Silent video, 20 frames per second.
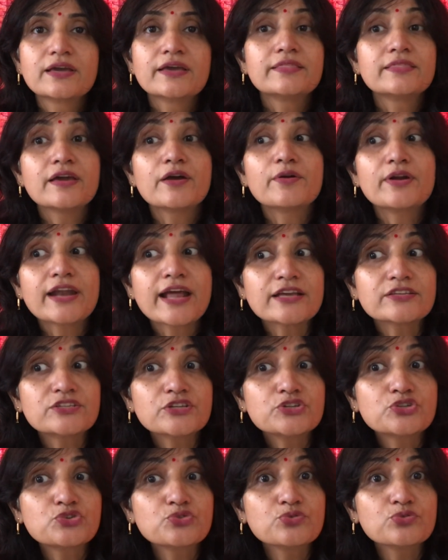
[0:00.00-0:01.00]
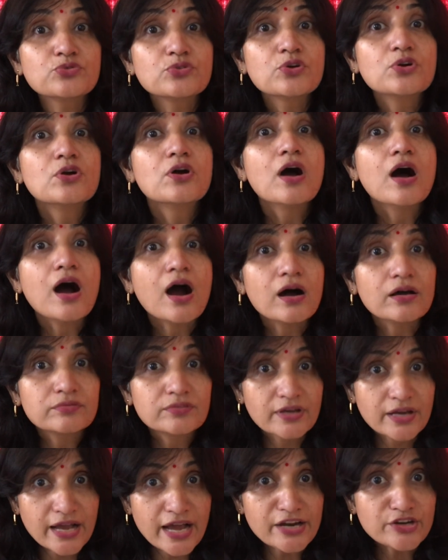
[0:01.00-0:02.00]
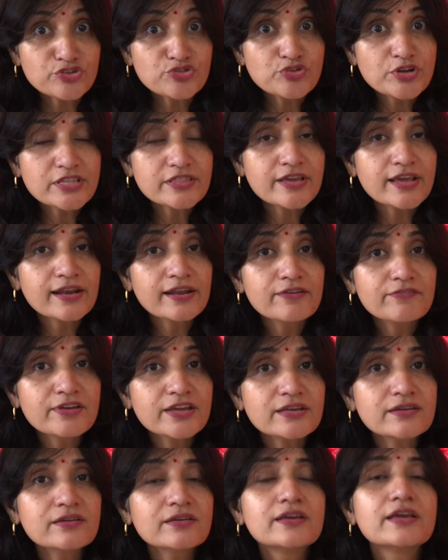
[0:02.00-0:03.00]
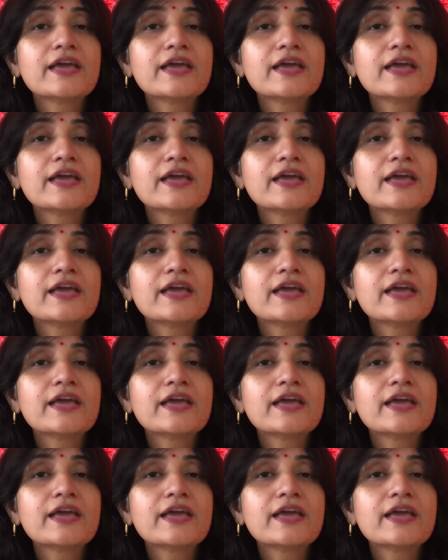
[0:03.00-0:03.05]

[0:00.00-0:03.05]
they are an asset to the country they live in,